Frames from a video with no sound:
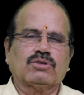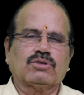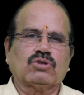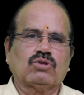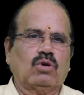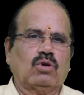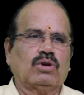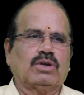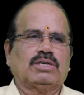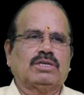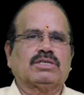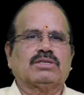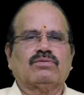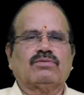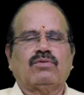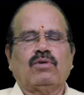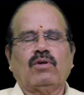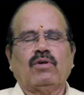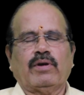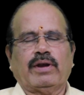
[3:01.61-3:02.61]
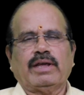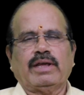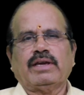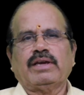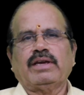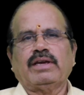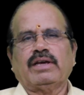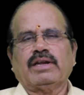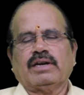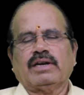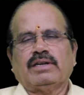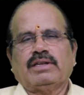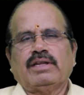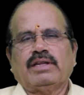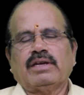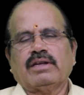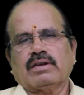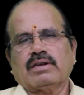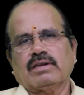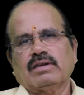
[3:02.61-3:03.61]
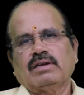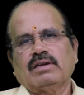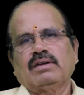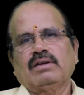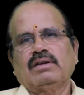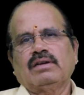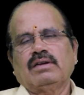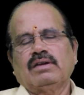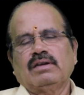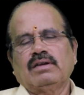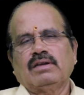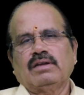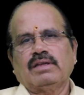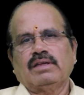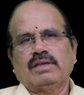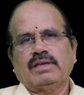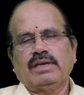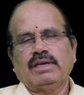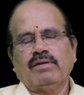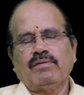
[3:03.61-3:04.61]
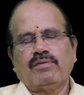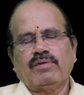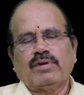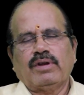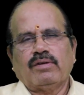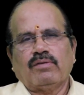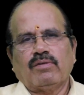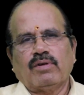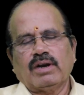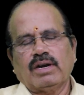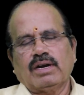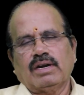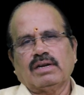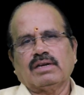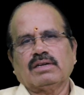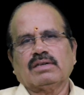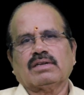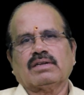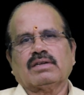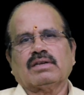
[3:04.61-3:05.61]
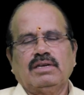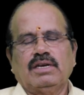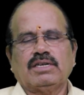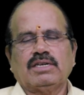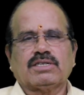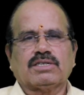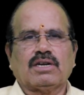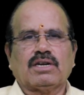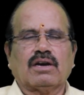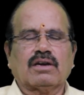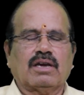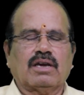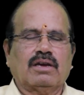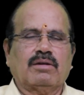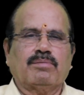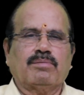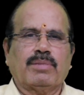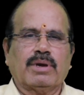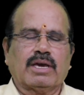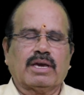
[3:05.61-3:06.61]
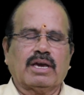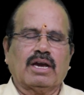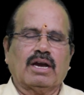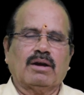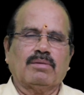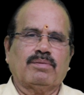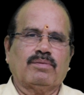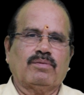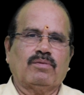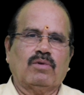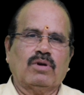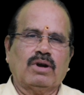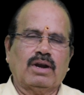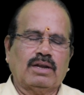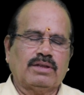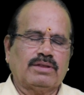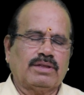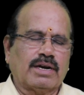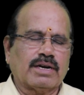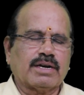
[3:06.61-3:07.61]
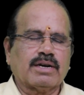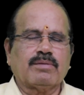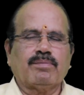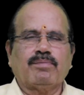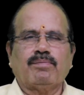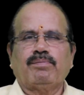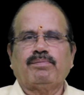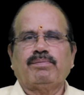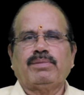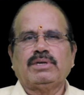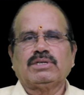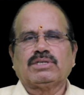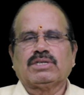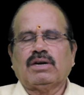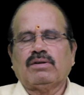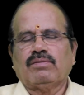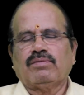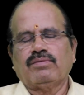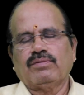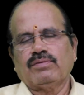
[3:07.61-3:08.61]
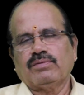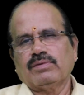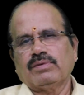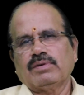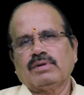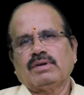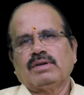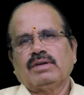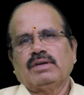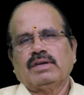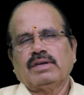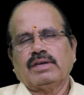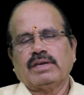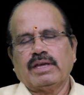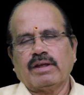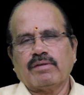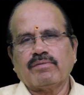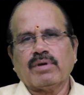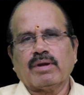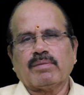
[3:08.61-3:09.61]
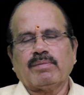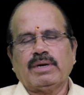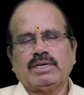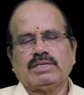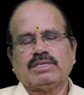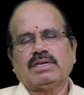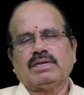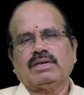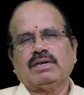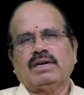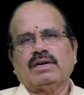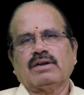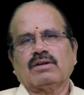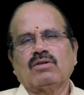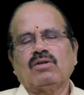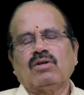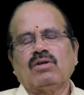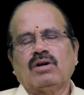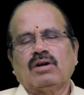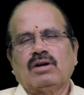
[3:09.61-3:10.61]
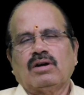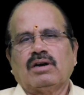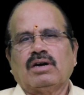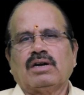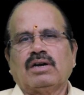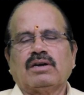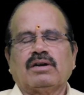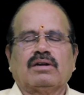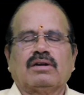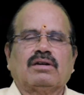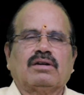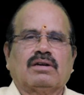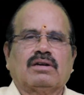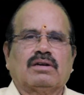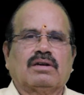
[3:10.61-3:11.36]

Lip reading: of stories floating here and there. Everyone is talking, picking up only that piece of information and go on